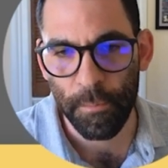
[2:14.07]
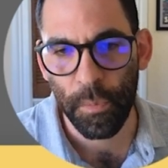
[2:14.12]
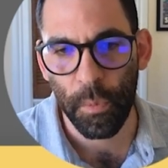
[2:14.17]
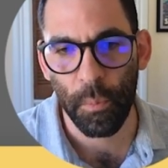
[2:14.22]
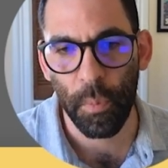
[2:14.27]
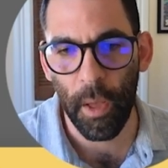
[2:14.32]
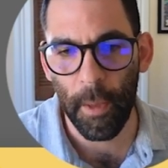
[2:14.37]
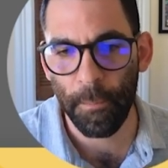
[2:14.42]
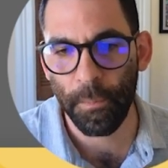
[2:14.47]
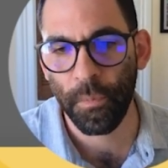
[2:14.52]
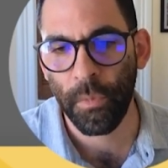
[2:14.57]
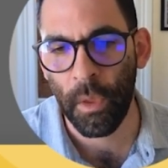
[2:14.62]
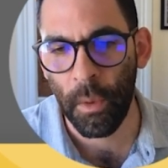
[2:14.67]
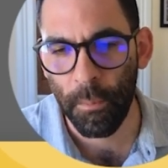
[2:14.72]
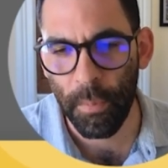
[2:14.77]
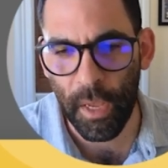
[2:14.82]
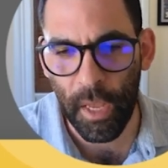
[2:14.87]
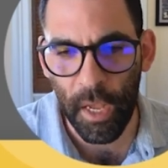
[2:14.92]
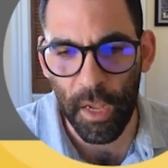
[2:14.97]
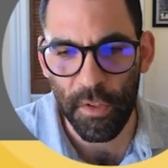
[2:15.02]
But
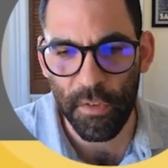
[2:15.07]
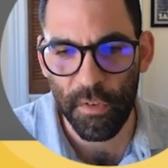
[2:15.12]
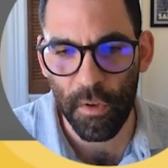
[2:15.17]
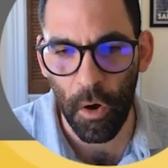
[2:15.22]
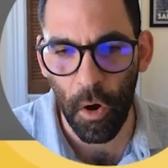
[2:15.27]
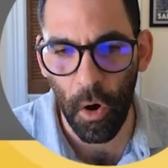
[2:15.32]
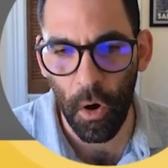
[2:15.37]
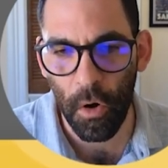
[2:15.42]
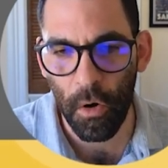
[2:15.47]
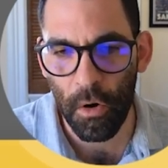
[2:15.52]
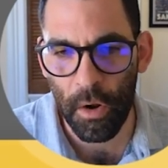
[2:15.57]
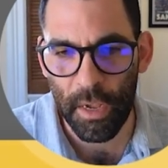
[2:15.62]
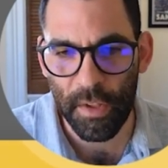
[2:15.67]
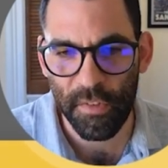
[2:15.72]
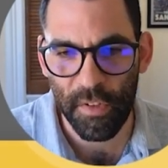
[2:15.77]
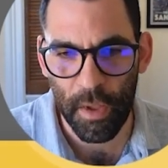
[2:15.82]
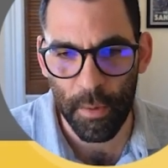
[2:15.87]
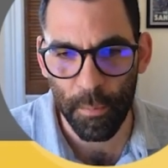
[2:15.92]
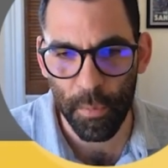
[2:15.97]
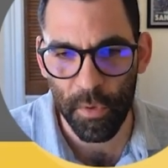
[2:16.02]
because our
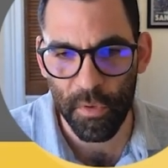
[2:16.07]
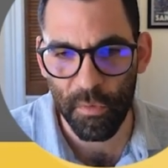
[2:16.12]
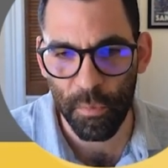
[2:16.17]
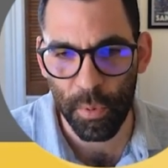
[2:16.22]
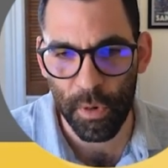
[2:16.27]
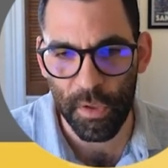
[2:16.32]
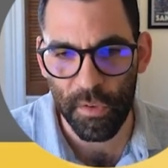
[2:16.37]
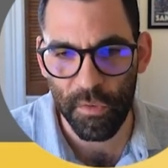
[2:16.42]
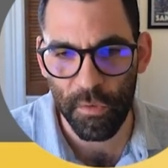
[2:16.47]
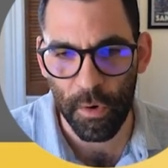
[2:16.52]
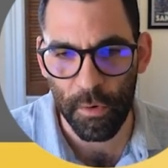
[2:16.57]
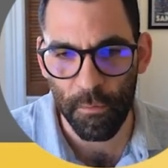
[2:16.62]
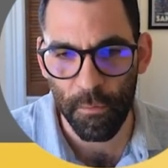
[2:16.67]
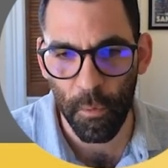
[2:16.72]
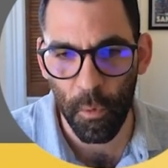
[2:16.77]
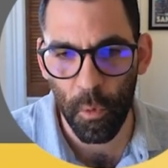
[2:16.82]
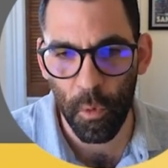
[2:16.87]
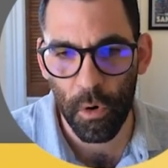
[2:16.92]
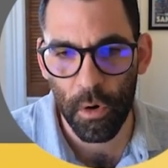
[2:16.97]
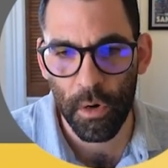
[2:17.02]
example is pretty
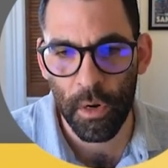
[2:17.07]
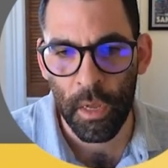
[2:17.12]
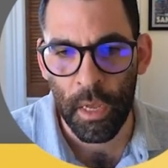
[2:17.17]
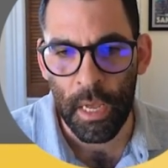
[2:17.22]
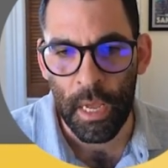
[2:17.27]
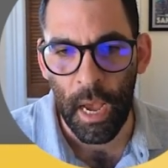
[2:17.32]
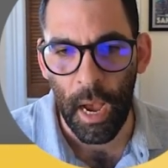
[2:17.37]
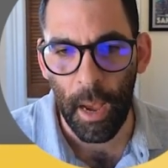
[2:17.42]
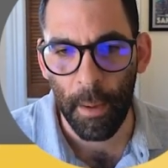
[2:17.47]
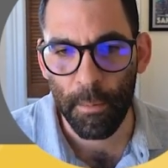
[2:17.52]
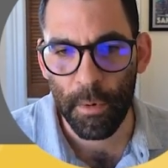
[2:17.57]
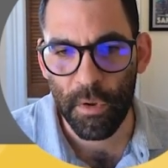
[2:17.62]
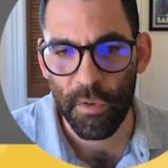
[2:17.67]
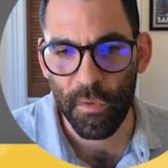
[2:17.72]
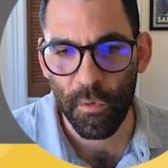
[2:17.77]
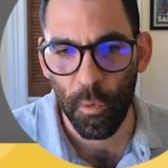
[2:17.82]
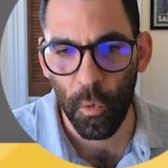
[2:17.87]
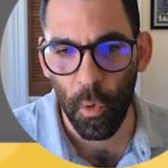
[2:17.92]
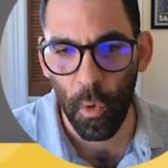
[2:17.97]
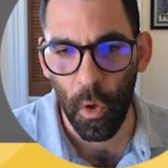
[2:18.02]
straightforward, I'm going to
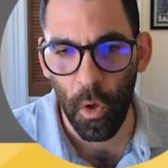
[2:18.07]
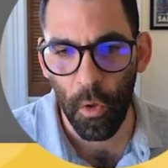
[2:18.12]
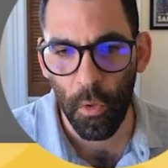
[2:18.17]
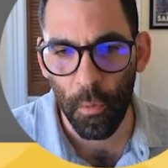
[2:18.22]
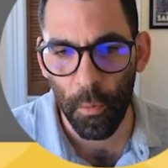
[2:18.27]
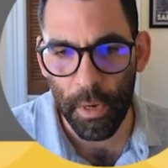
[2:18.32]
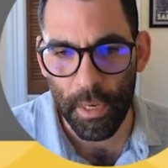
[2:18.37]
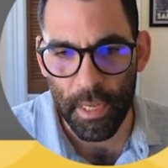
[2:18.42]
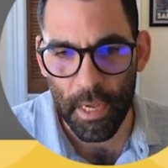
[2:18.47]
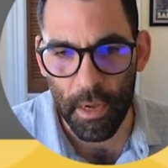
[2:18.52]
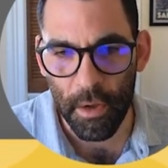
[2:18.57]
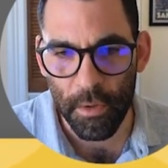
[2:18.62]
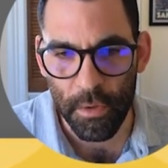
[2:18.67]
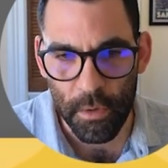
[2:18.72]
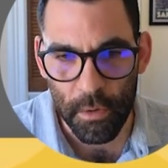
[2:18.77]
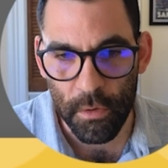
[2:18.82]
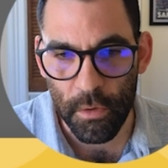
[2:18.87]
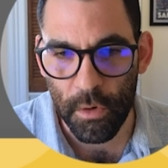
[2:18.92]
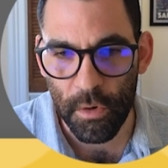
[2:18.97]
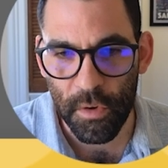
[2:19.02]
scroll all the way down.
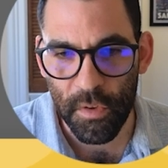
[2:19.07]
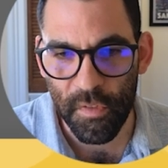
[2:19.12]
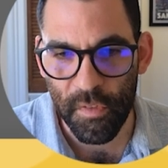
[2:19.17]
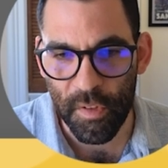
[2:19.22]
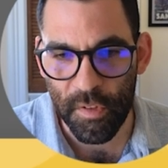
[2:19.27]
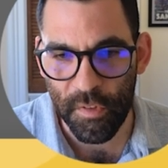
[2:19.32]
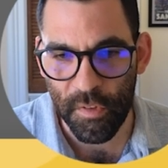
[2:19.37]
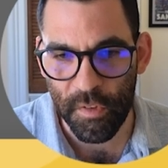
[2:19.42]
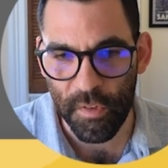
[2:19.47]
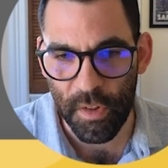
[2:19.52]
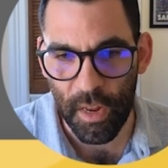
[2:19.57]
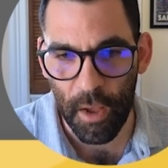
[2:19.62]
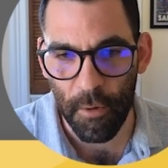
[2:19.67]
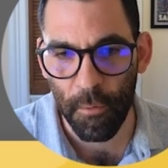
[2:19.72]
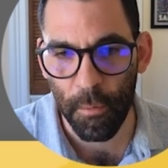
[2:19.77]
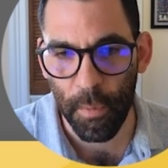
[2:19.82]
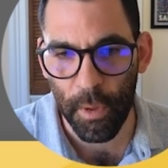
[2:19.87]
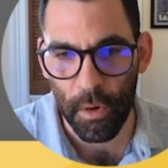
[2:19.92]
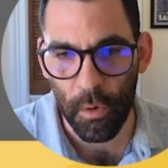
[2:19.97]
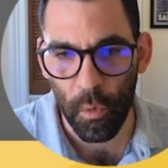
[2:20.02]
You'll notice this is in
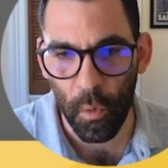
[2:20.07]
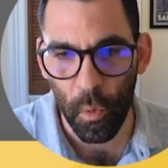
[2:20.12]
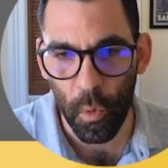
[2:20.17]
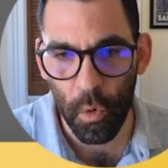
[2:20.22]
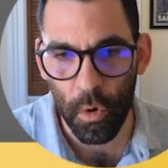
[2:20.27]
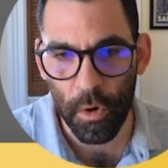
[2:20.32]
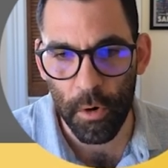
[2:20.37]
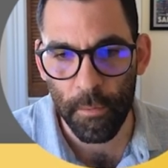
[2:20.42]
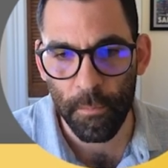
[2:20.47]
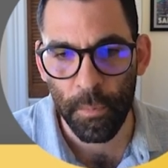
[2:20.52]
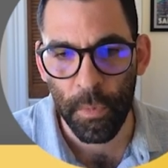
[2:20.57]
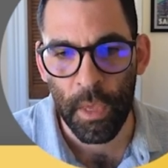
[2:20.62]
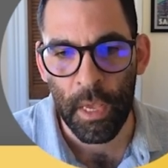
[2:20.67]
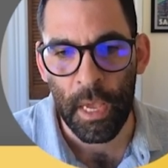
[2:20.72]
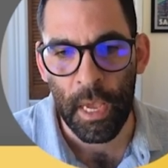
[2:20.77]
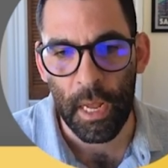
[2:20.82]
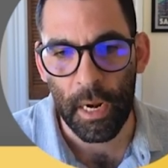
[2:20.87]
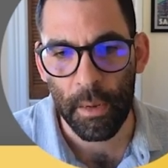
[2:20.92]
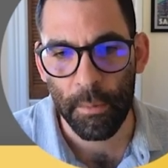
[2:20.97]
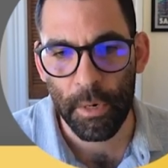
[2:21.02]
alphabetical order,
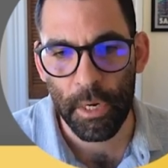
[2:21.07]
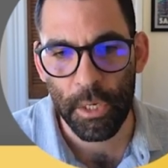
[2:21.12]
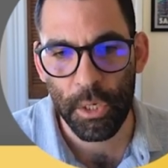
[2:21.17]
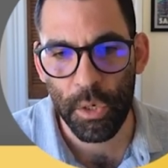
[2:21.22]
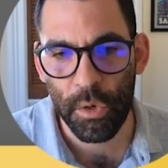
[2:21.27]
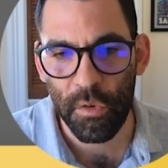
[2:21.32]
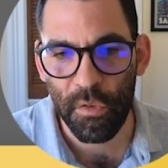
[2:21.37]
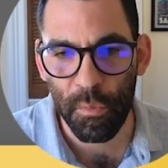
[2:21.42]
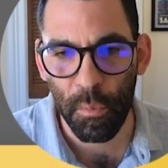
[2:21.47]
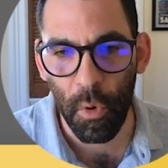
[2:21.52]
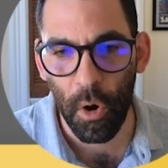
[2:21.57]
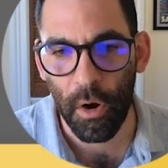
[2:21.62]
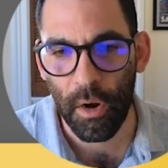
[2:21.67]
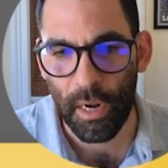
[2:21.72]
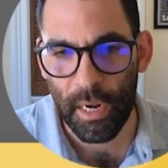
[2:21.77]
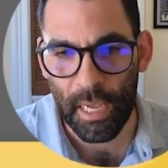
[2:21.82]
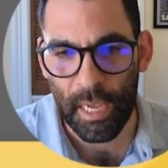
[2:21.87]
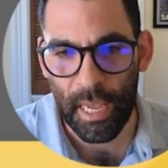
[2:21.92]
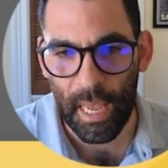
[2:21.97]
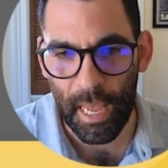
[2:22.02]
and I'm going to choose
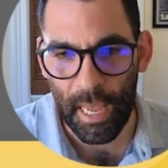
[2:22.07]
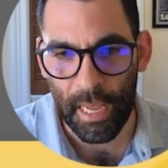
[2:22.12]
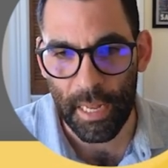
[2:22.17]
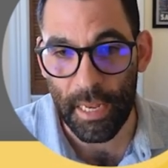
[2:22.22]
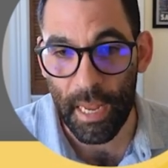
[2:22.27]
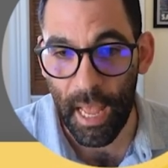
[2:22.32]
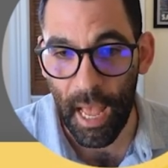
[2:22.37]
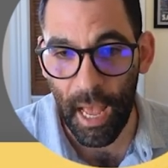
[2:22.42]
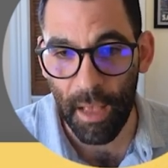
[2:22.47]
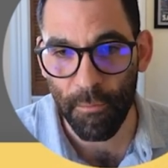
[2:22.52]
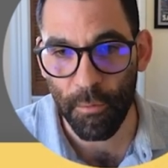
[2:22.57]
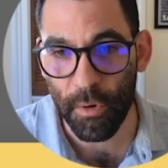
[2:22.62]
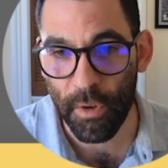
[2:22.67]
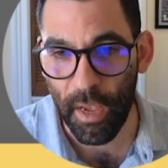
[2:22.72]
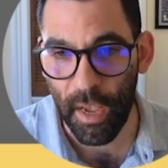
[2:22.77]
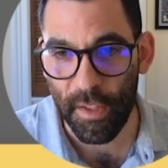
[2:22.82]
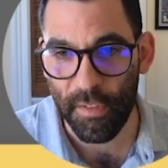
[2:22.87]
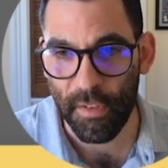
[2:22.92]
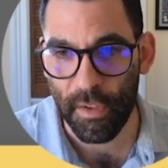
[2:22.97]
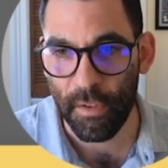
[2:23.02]
marketing and
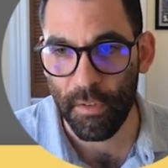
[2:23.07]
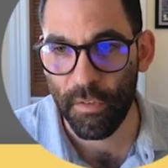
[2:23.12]
advertising.